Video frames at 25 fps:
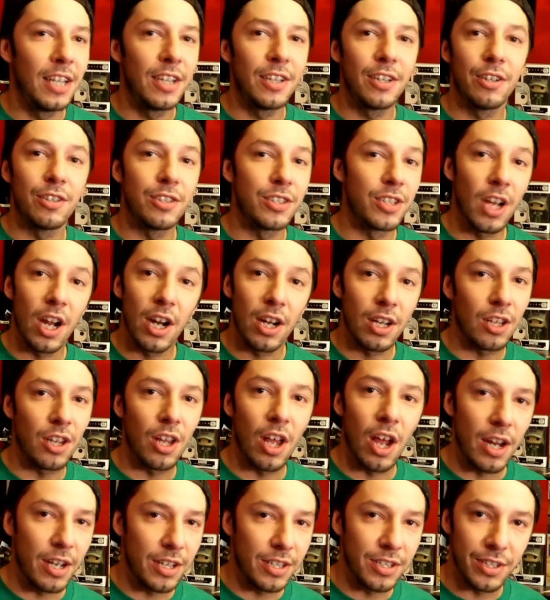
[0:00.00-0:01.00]
there's not a
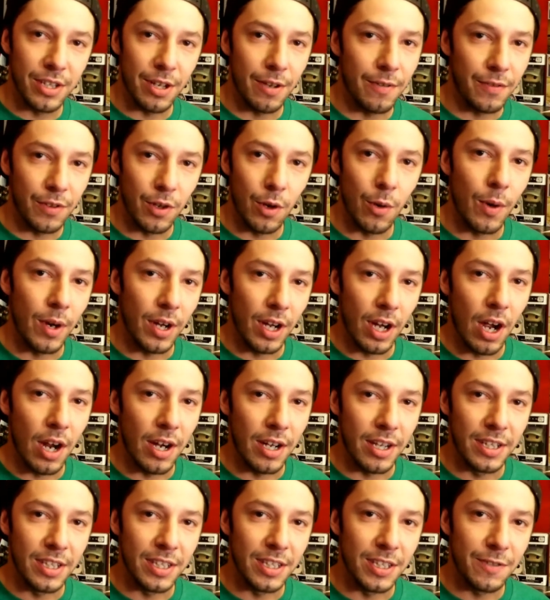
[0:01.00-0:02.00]
lot of stuff going
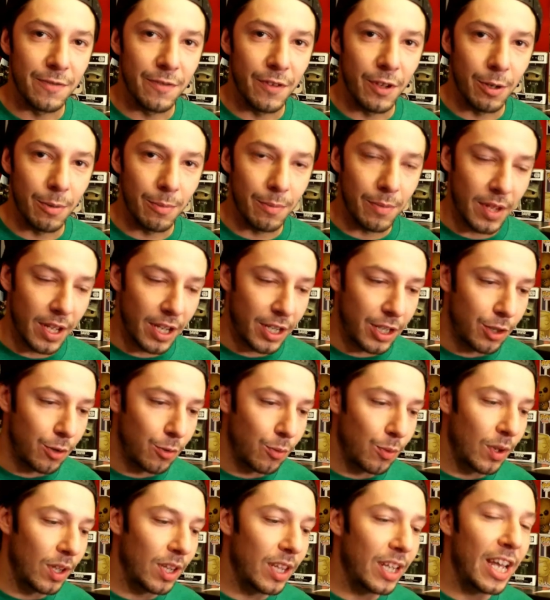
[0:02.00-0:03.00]
on in this film. Like you
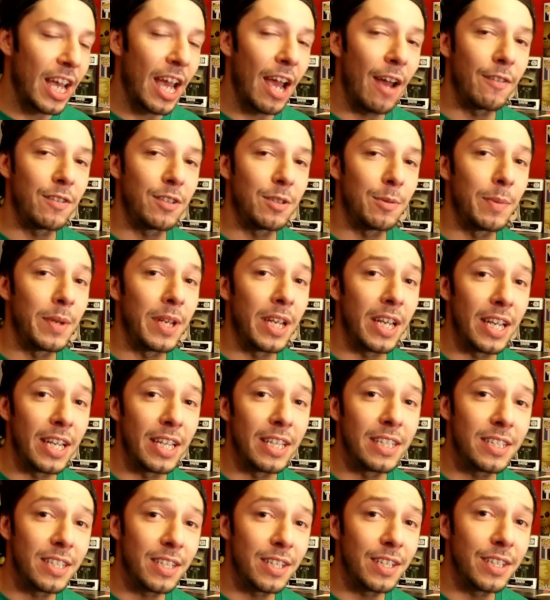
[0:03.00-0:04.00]
really have to be
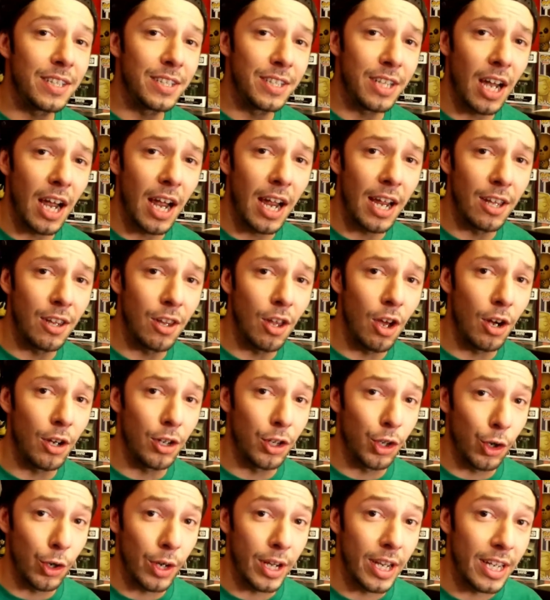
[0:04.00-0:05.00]
into the
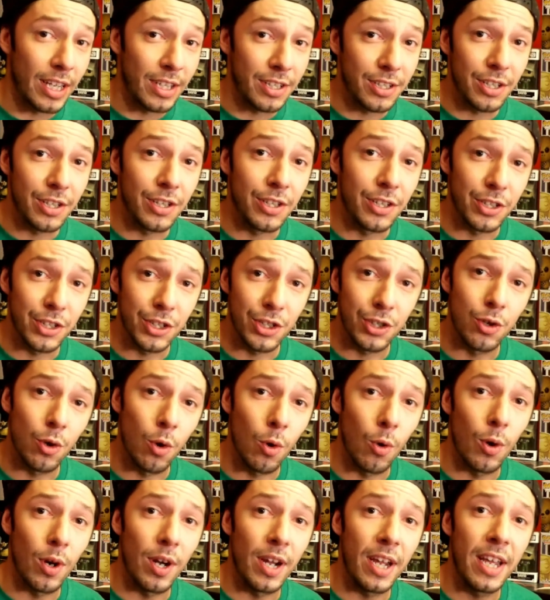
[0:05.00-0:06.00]
dialogue or into the
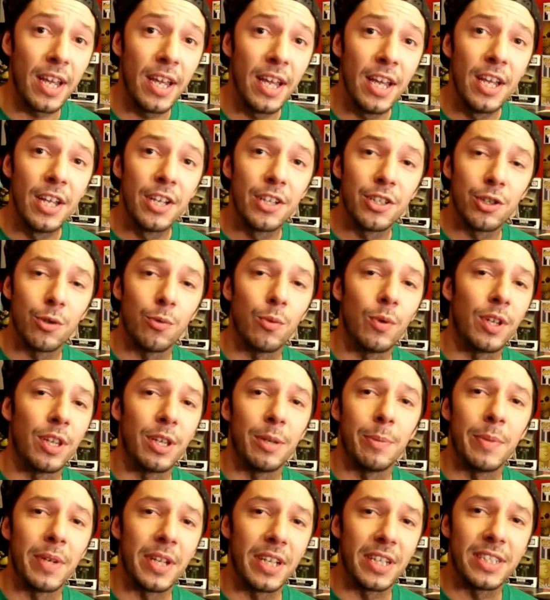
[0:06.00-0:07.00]
story to
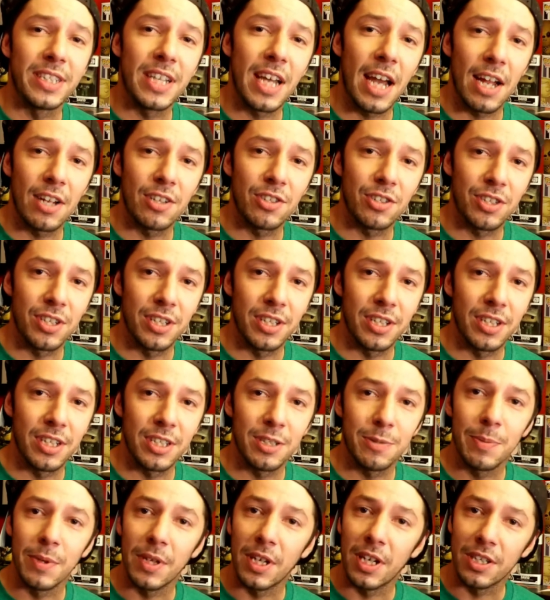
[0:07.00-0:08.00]
really be attached to
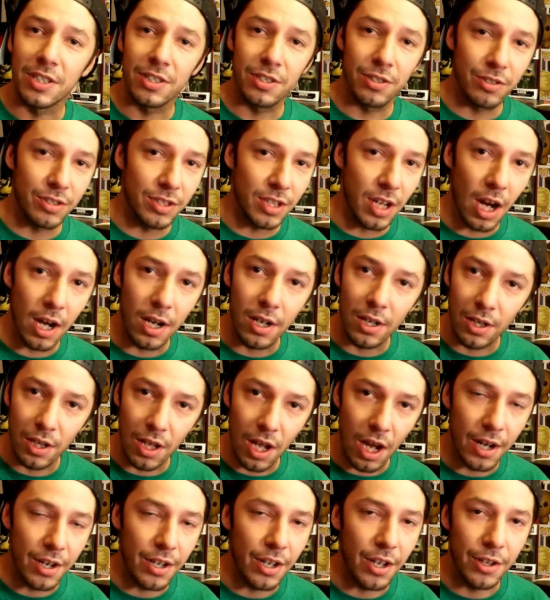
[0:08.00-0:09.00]
this, because there's not a
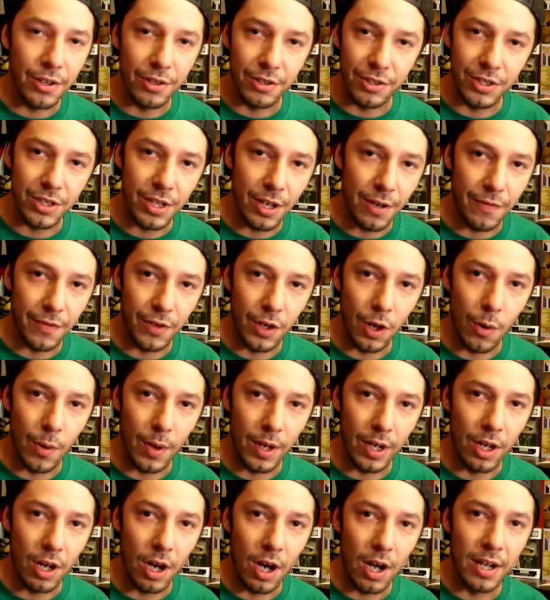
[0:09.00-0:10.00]
lot of other stuff
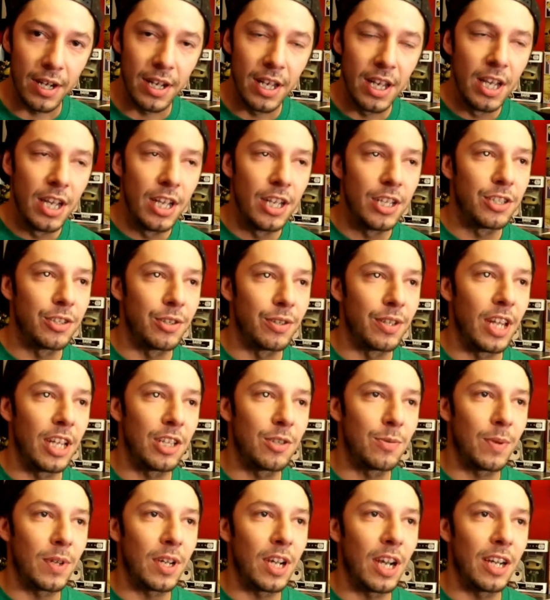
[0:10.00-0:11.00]
going on. So
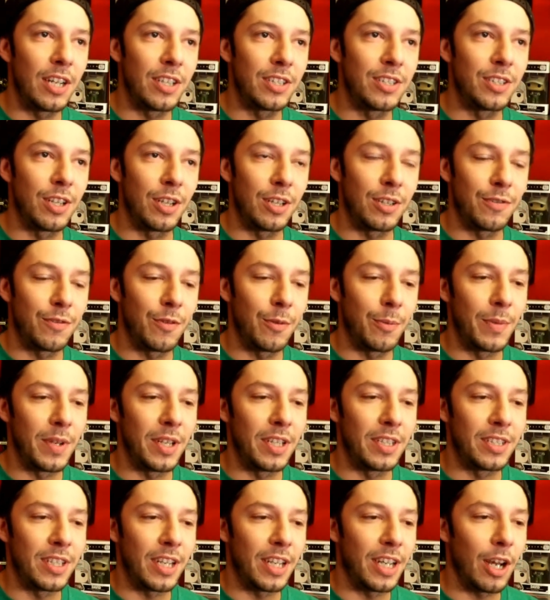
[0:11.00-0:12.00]
that's what kind of sucked for me,
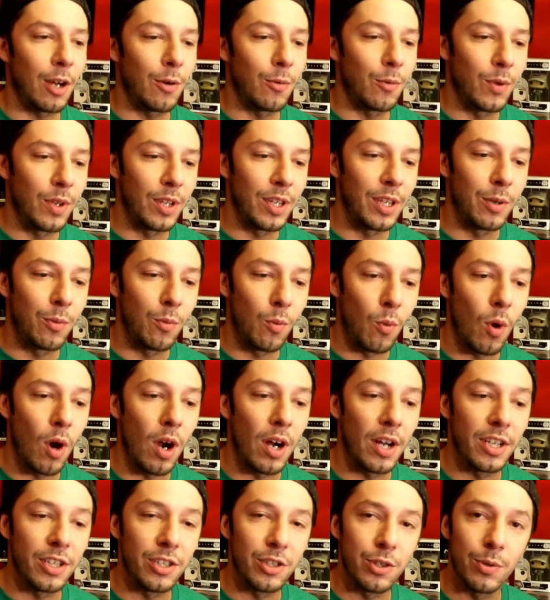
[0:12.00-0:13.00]
is like I really
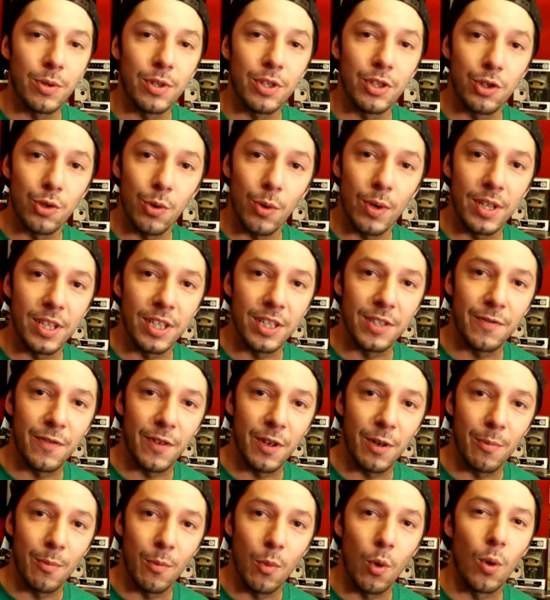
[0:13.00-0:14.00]
wanted to enjoy this
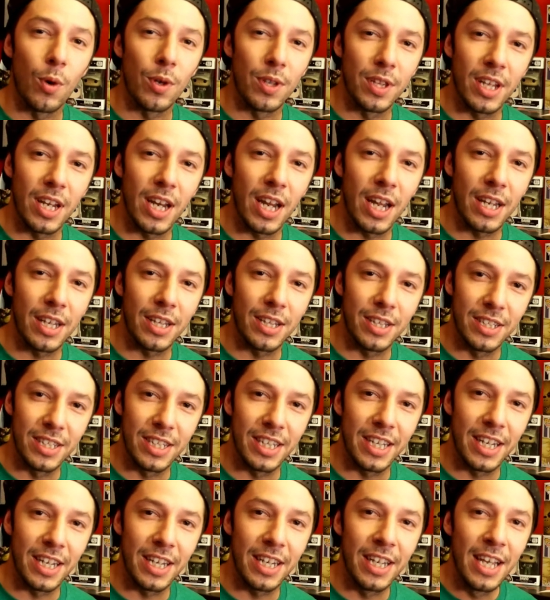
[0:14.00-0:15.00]
film more than I
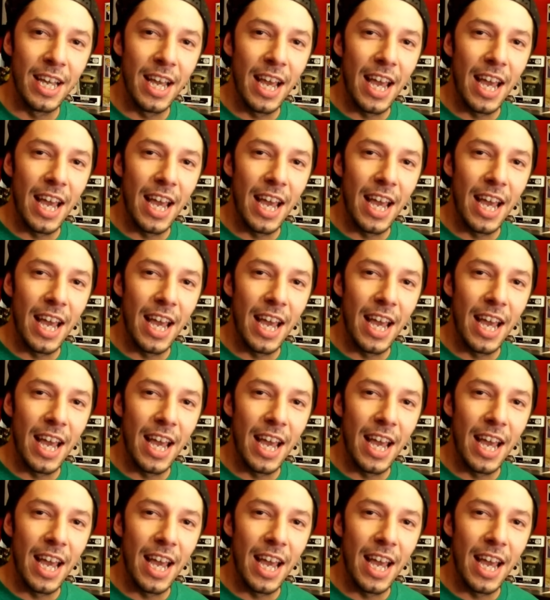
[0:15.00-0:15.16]
did.